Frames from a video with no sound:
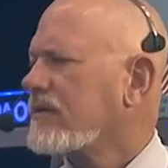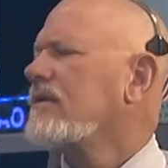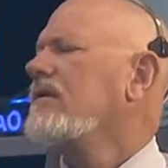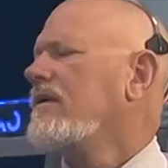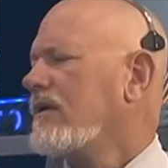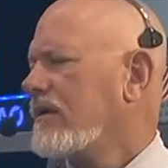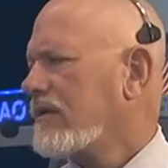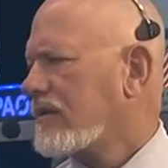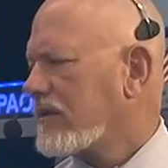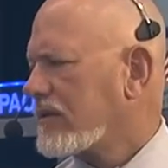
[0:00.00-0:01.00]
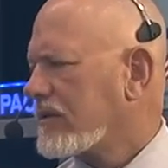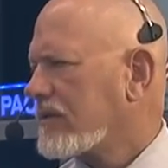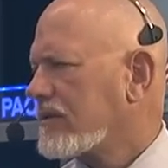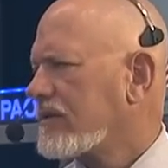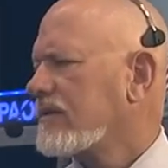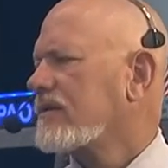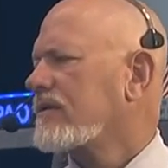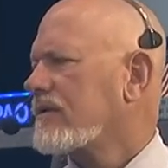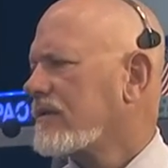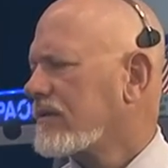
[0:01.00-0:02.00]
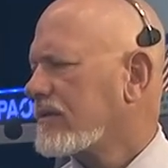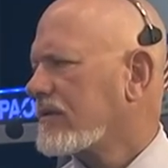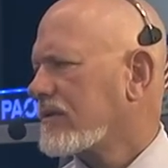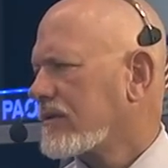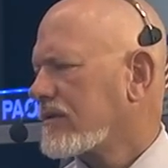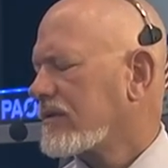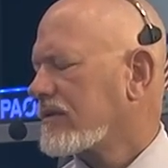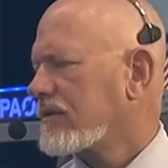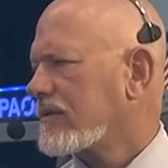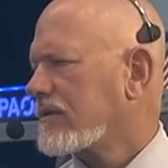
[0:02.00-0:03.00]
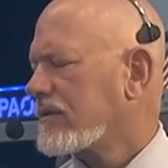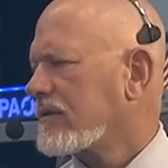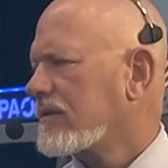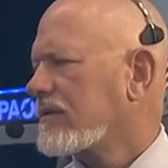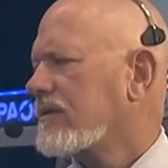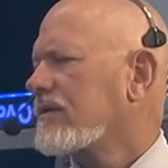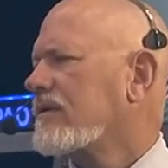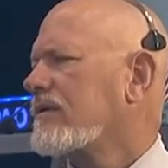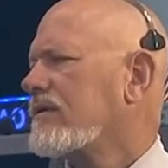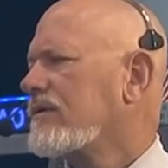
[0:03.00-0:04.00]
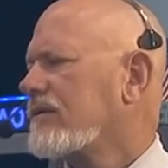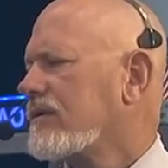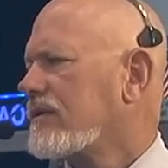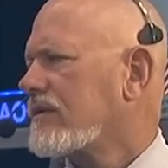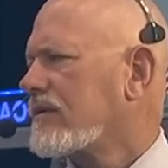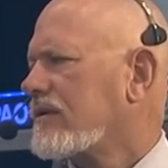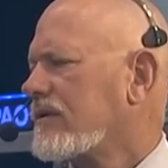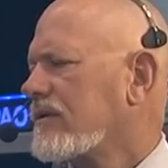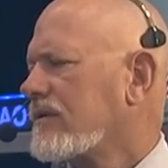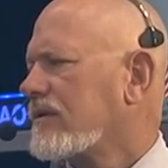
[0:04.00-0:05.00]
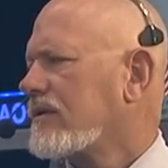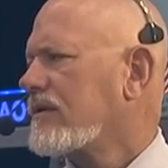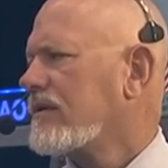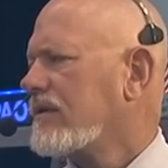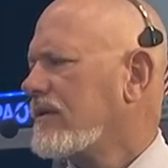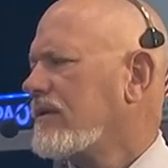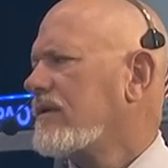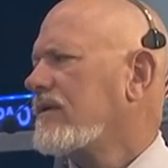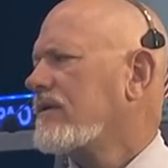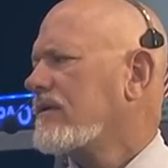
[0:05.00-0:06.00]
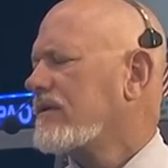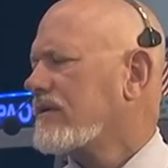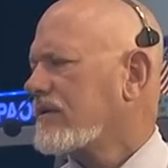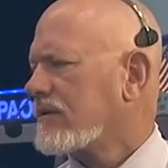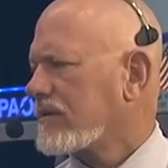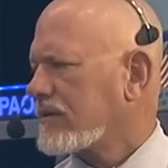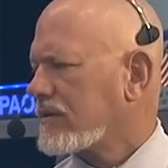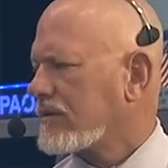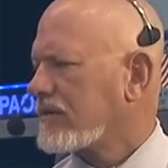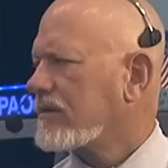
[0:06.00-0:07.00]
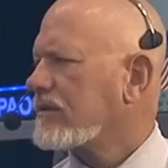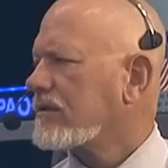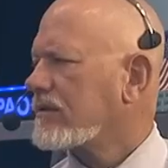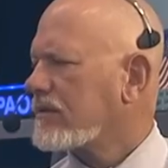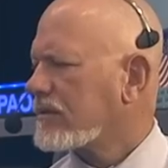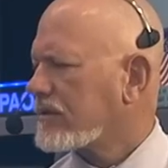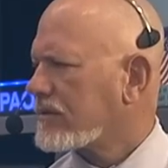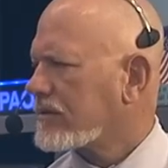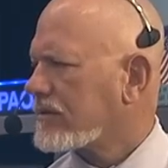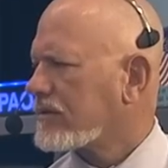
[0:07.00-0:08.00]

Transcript: No words are spoken by the person on screen.